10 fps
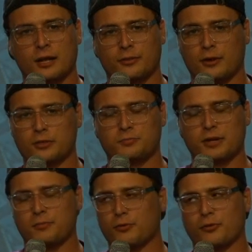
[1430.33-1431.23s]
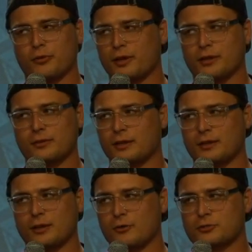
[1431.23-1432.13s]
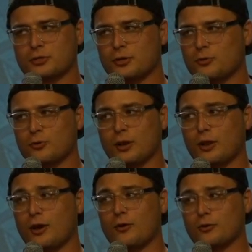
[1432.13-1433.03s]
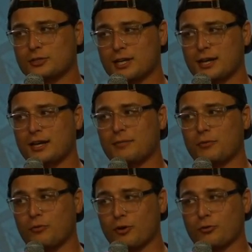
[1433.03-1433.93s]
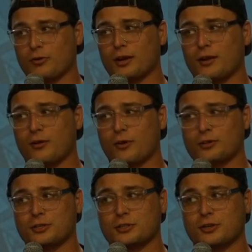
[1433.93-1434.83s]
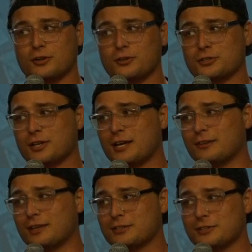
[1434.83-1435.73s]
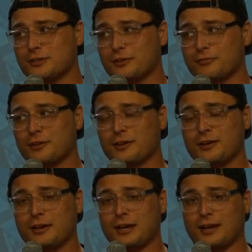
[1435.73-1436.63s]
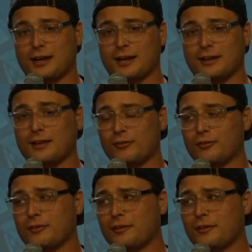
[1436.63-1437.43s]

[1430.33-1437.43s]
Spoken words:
there's people that go to school a long time and work really hard just to understand that stuff at a high level.